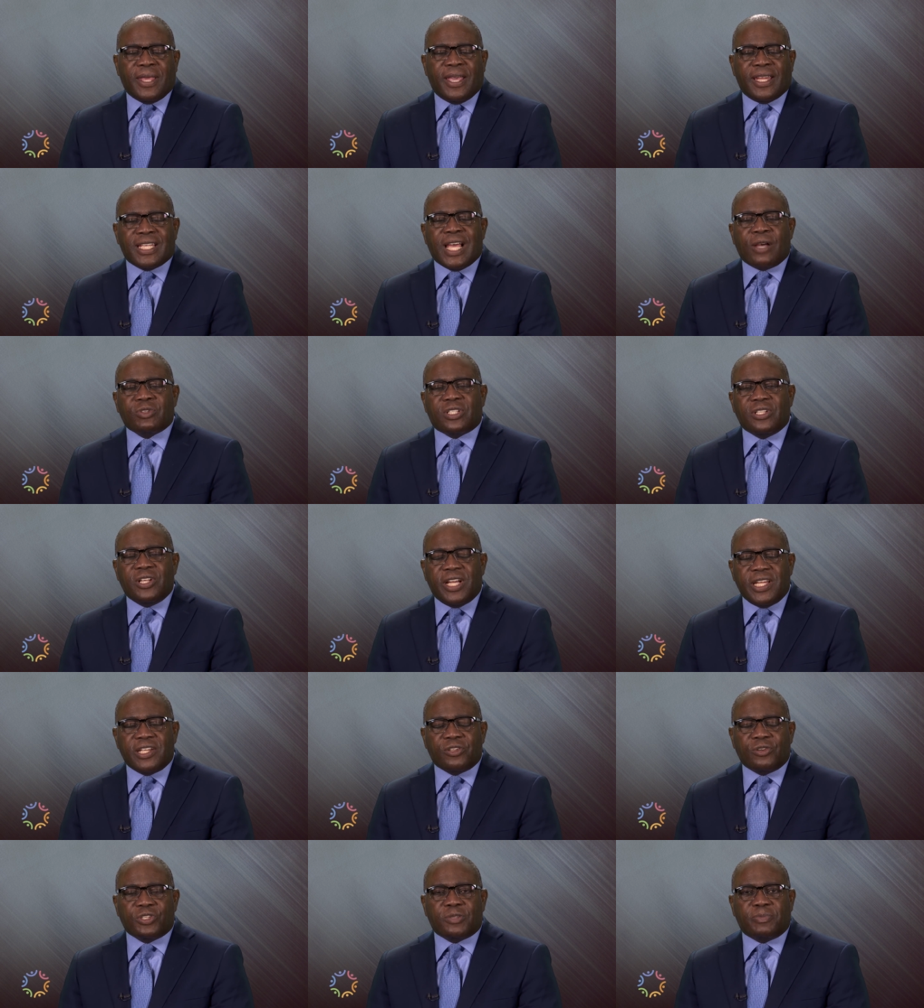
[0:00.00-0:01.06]
And as I was looking
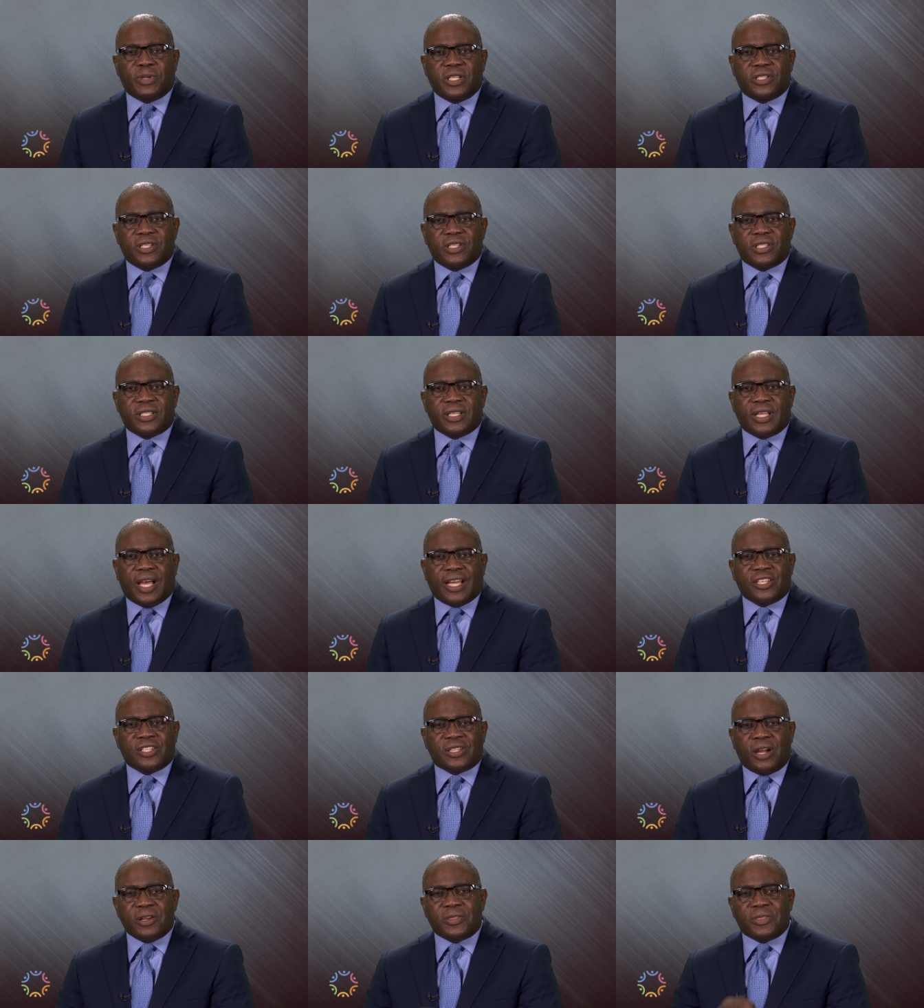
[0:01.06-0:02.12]
at those speeches, I
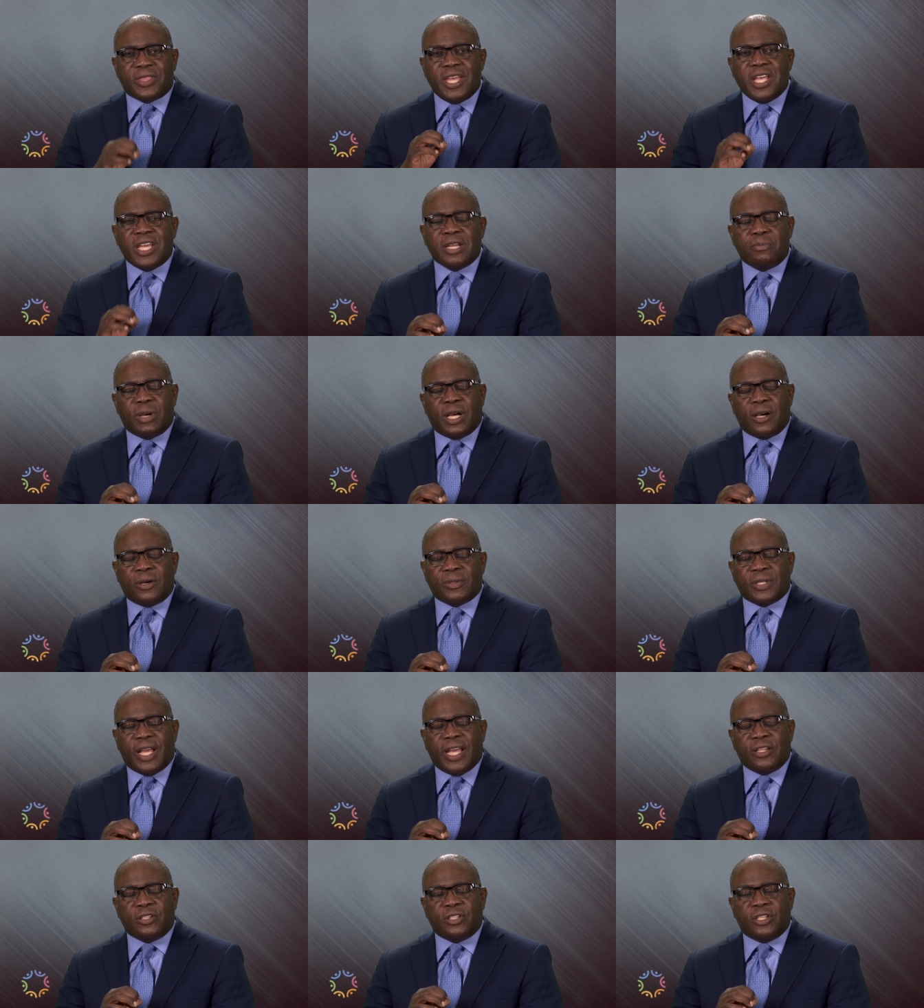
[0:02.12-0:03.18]
started thinking about
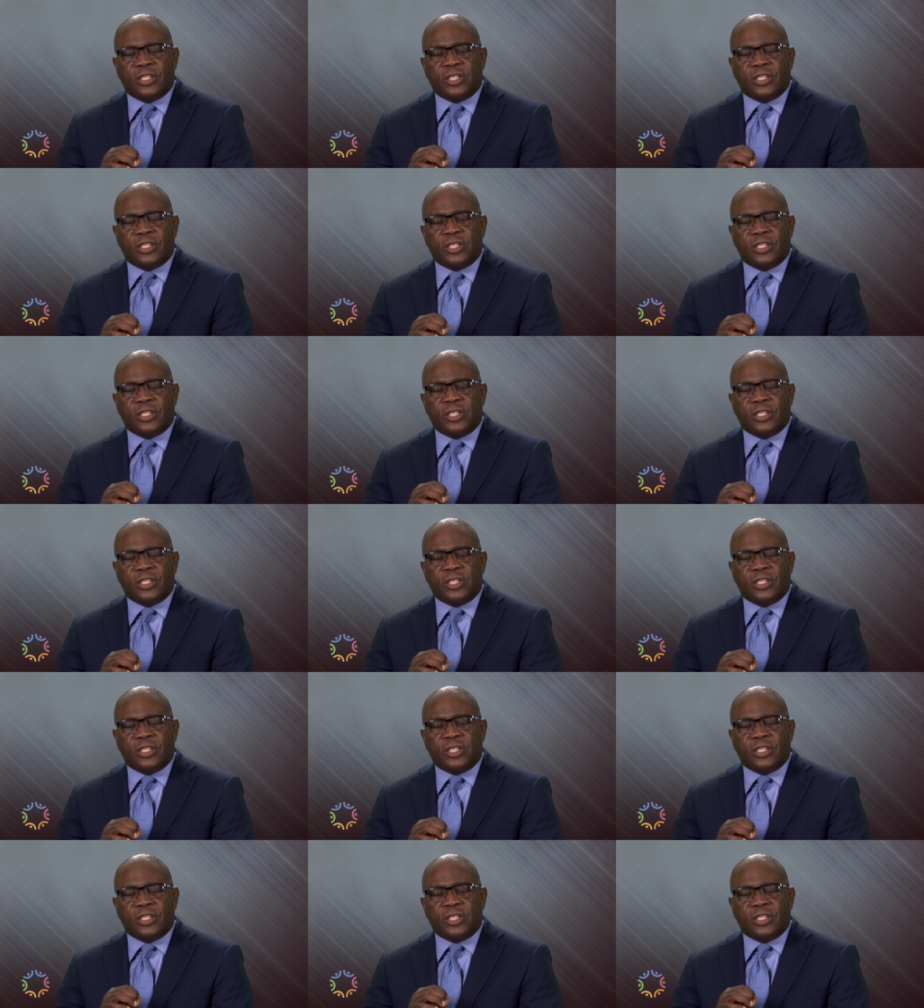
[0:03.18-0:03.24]
and